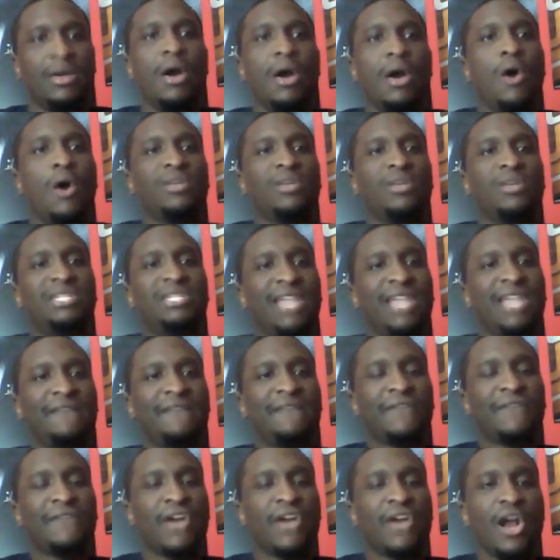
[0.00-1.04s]
on
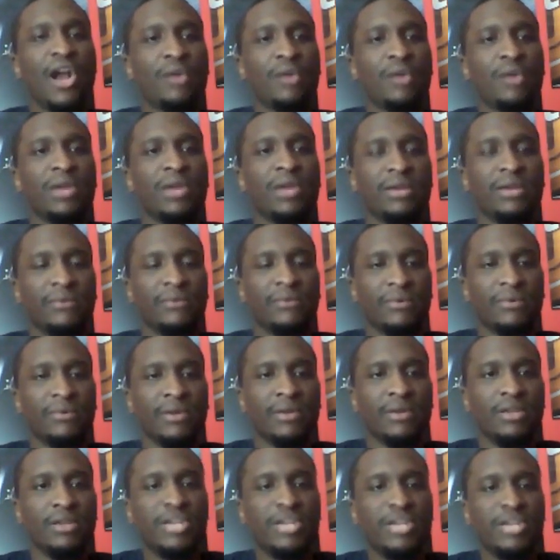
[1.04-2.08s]
Steph Curry.
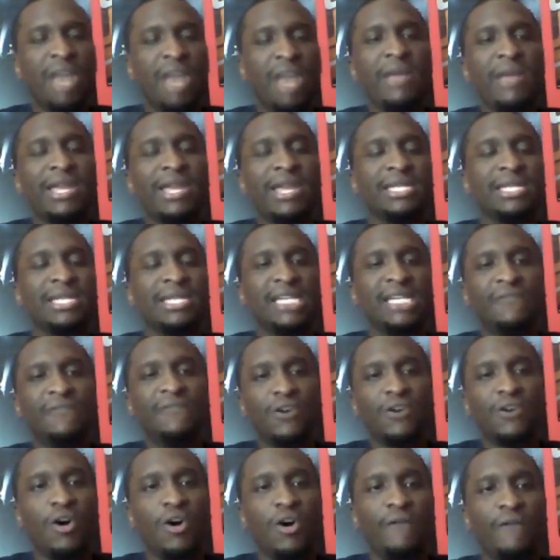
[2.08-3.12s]
You got to make it
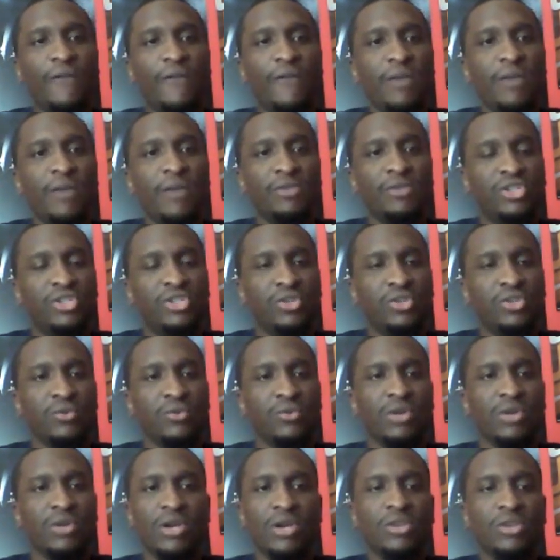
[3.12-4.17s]
difficult for him to shoot.